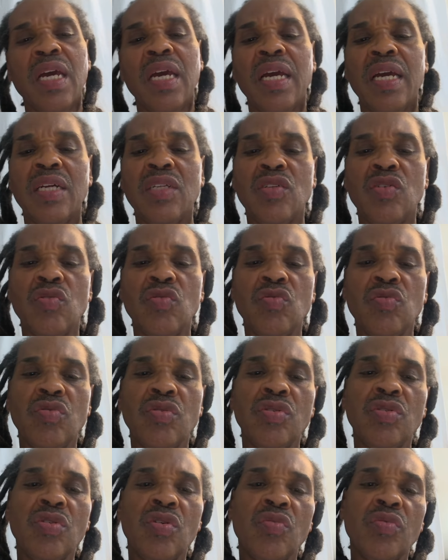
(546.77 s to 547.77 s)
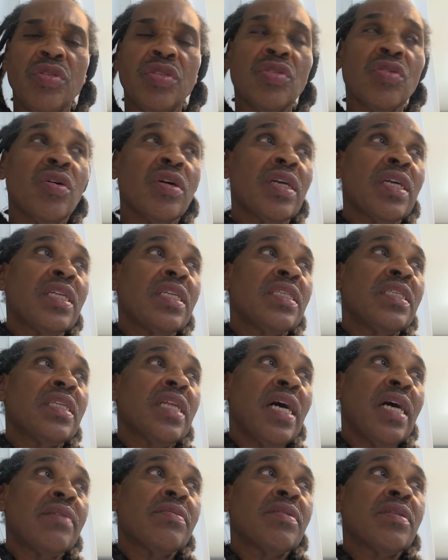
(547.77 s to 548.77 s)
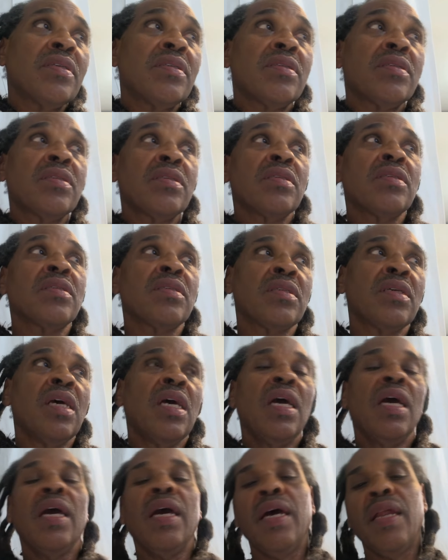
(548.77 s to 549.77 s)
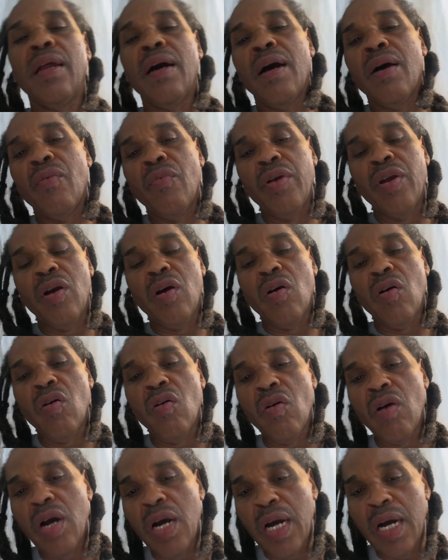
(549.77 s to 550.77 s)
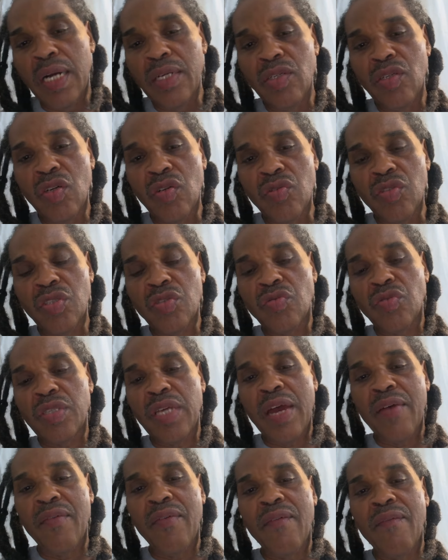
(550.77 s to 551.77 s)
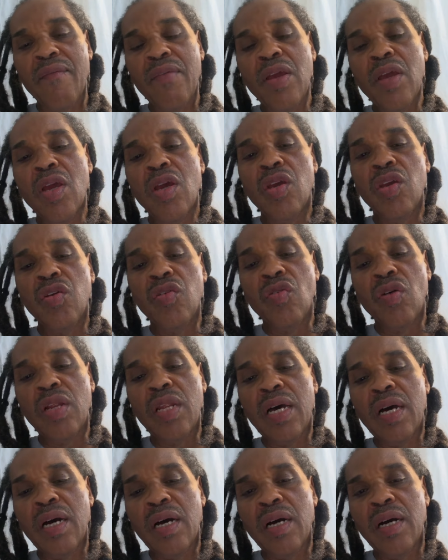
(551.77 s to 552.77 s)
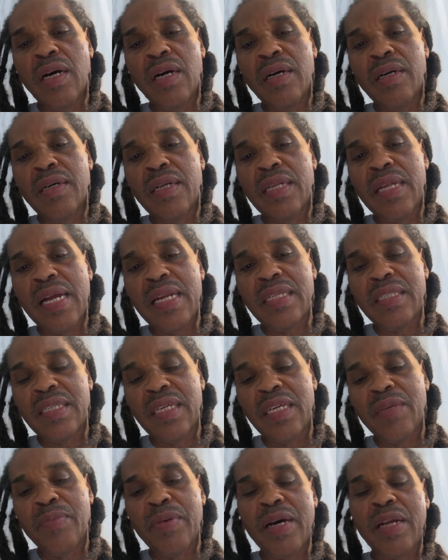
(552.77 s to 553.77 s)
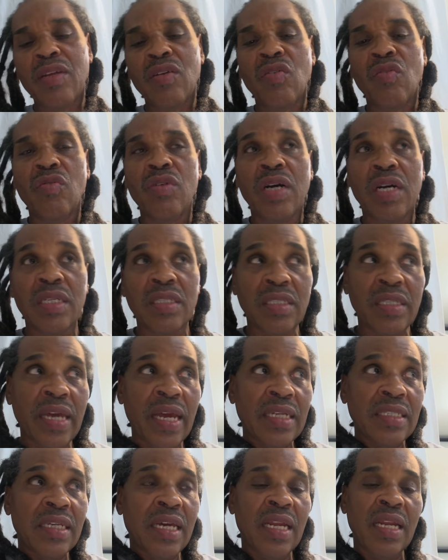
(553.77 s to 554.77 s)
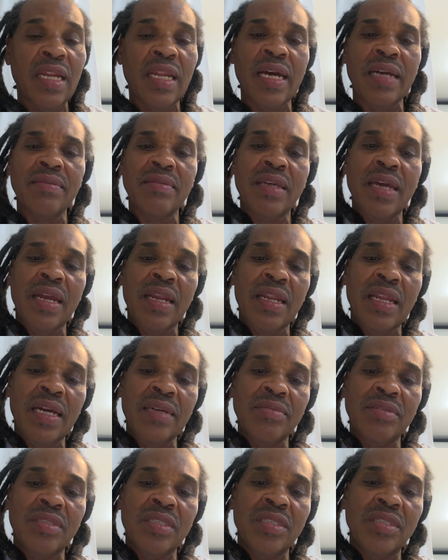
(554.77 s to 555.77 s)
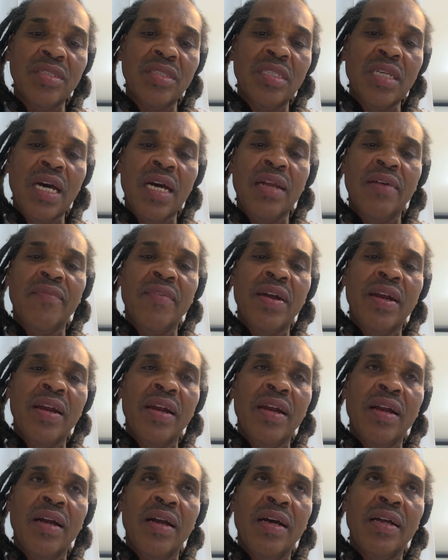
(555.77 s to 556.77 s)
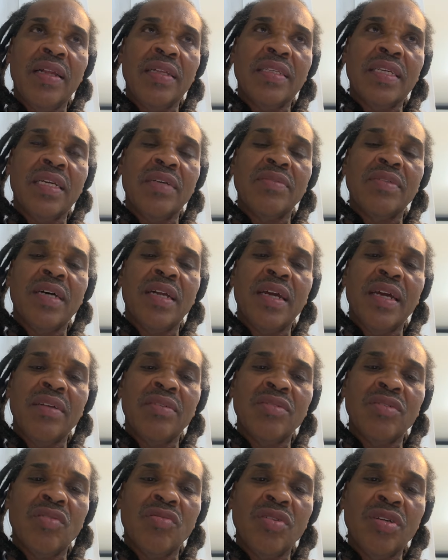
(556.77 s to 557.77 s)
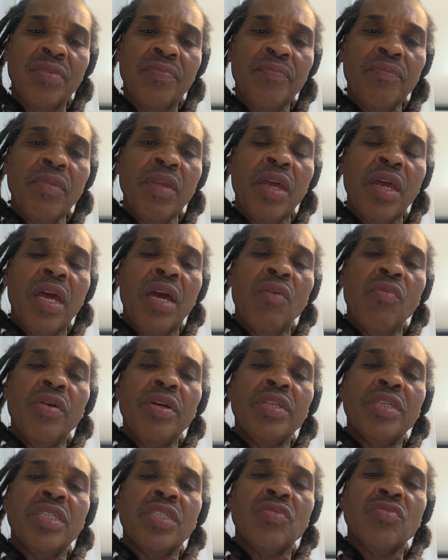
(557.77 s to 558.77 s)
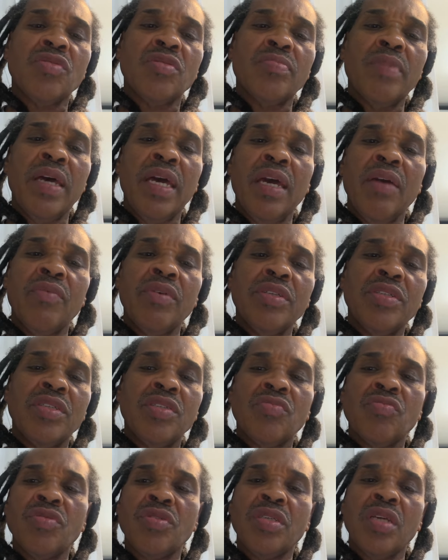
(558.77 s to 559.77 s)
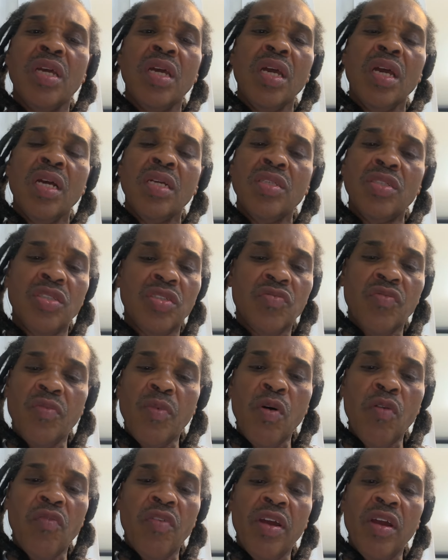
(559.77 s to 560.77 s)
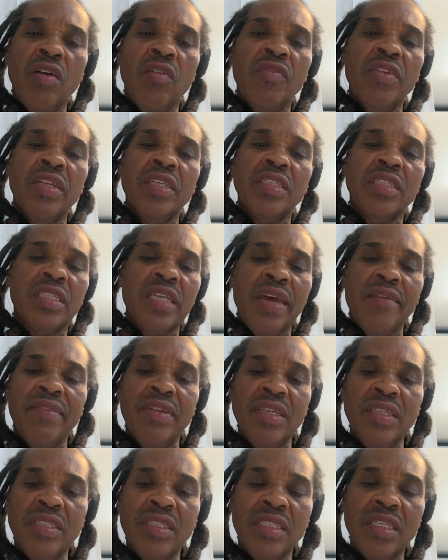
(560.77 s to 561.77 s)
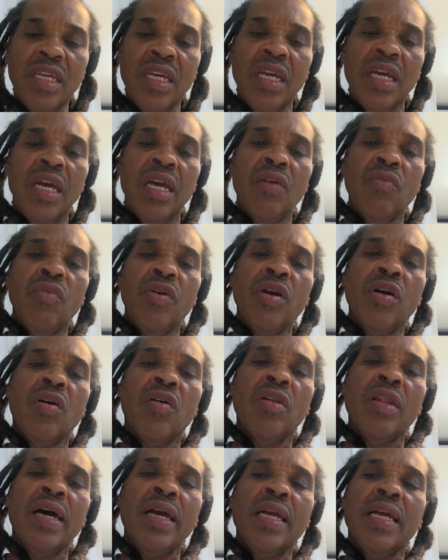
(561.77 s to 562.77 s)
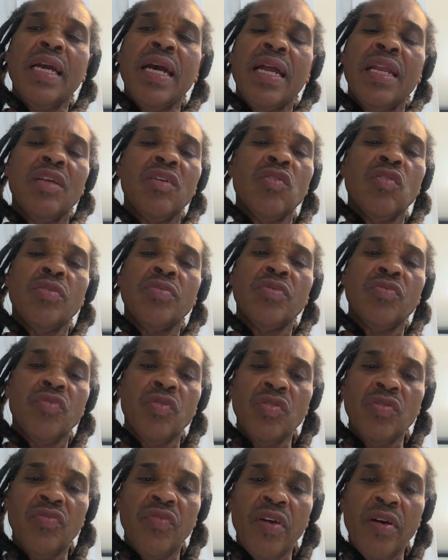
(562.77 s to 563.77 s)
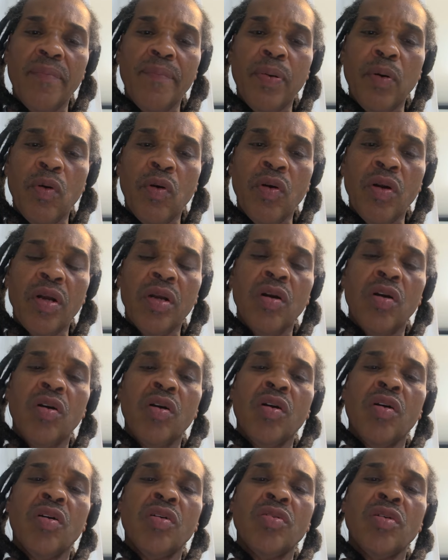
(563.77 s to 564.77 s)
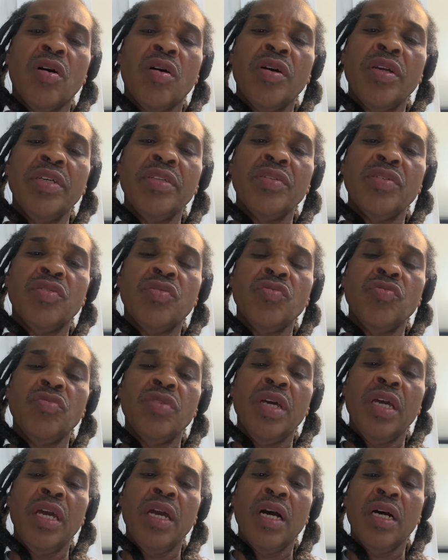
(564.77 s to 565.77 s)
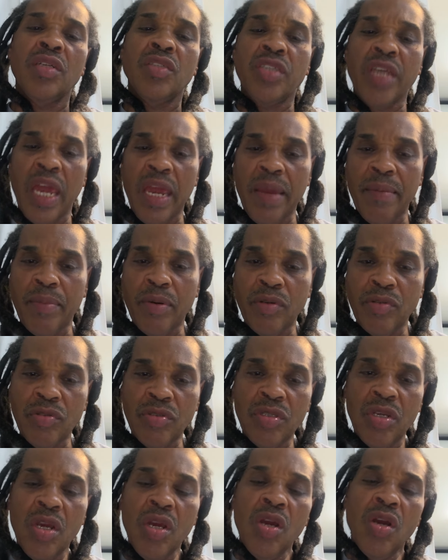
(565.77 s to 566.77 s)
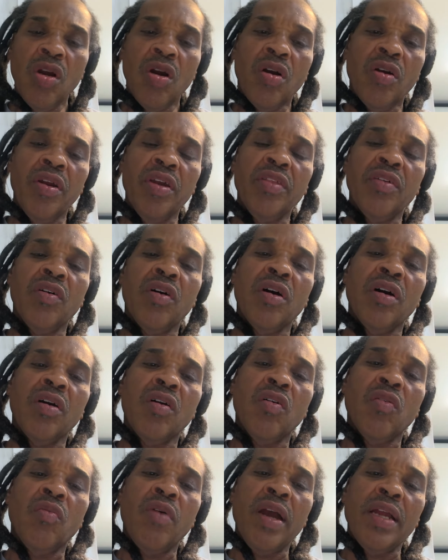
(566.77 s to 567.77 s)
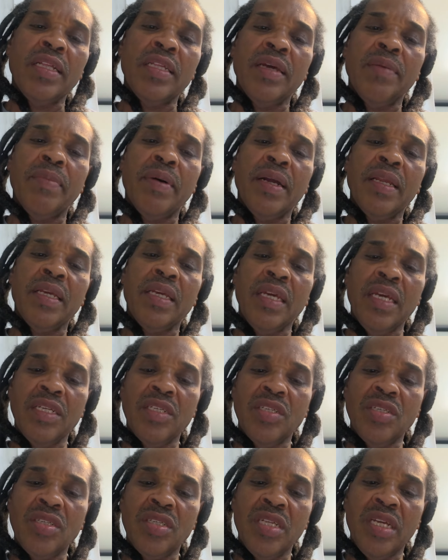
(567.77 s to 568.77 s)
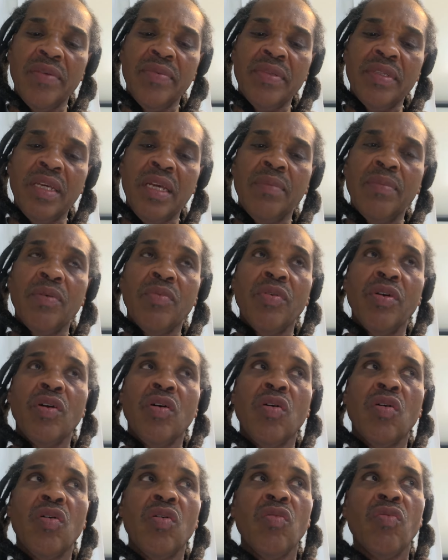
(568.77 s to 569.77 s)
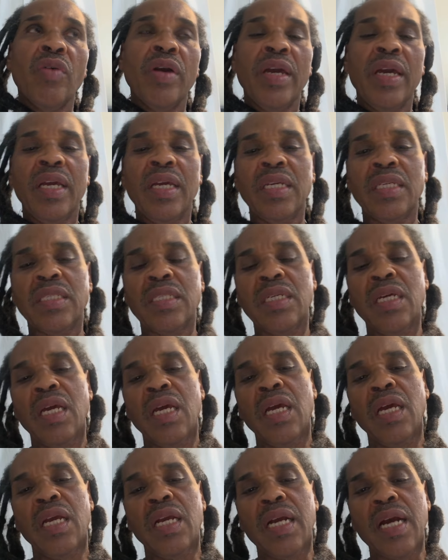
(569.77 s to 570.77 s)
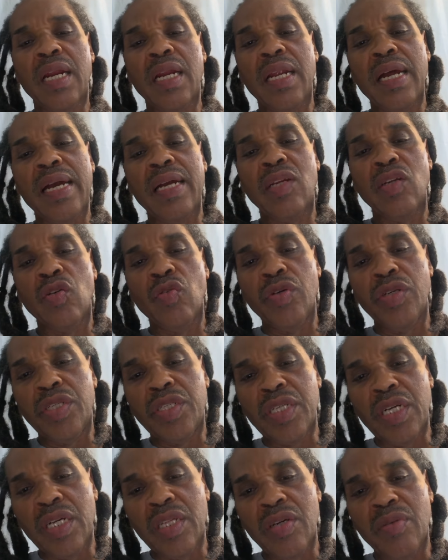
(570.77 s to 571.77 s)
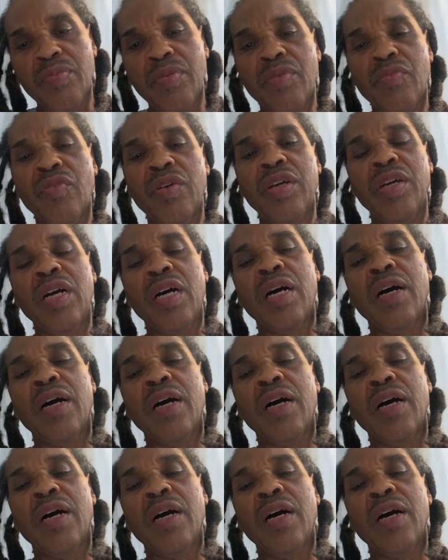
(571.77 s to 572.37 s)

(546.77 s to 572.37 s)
and dudes you know we started getting these life sentences and uh, we all, uh, you know, just was having, you know, a lot of things. But I know uh, Stacks had a life, got a life sentence out of, our, uh, I think it was out of Arizona, and we just was, man, we just was, just from over there over in the '70s, and we all like kind of go up to Roosevelt Park or, or, or either to the uh, Chambers or either go right there by the kitchens and everything. But we always kind of like knew each other, but we